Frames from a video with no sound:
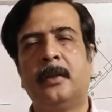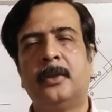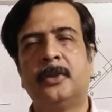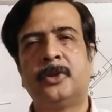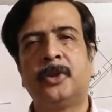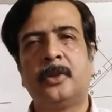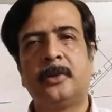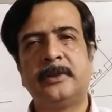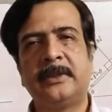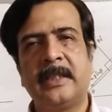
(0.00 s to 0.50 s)

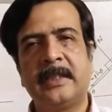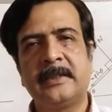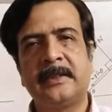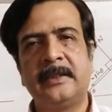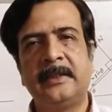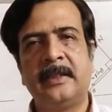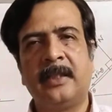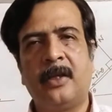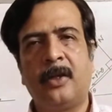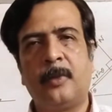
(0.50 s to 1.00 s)
So just
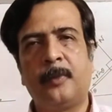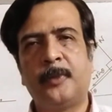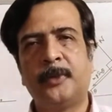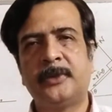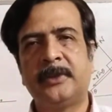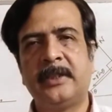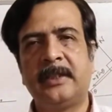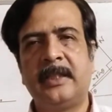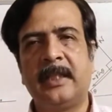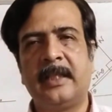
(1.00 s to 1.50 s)
in the
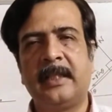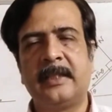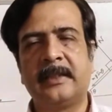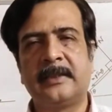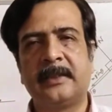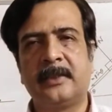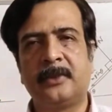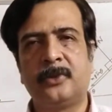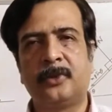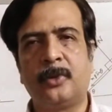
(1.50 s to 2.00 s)
opposite
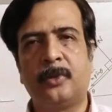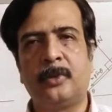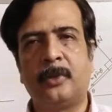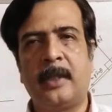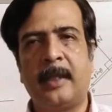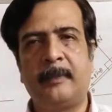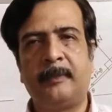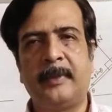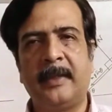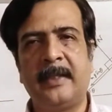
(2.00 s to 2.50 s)
direction. So
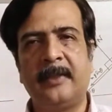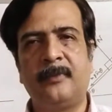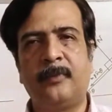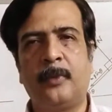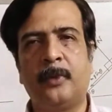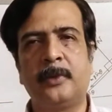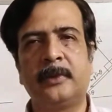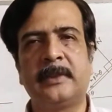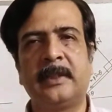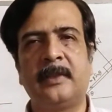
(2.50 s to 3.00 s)
applied
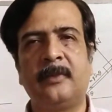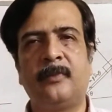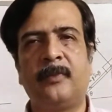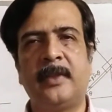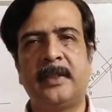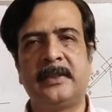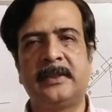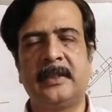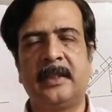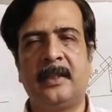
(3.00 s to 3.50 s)
force and
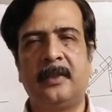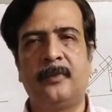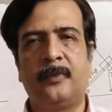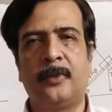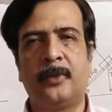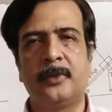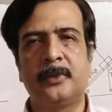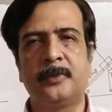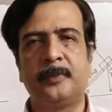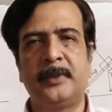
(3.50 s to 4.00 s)
frictional
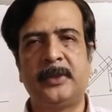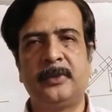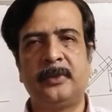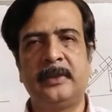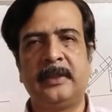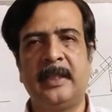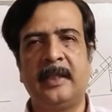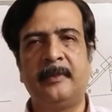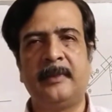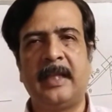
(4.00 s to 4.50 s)
force, between
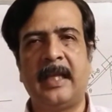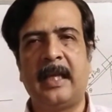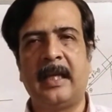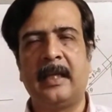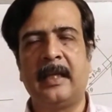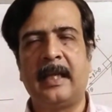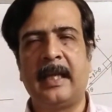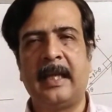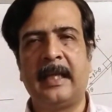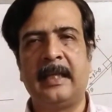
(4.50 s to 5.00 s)
them
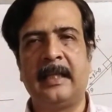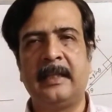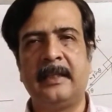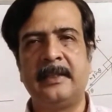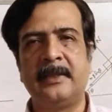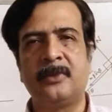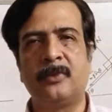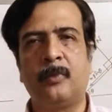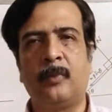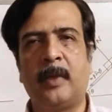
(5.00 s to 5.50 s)
the angle
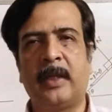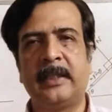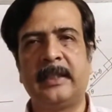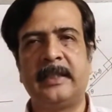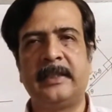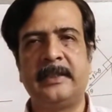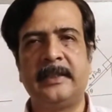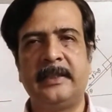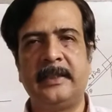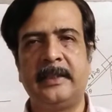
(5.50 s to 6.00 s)
is
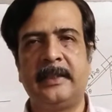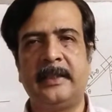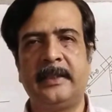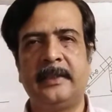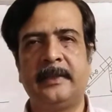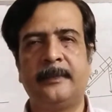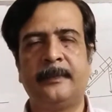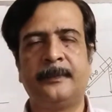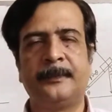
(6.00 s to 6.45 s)
180 degrees.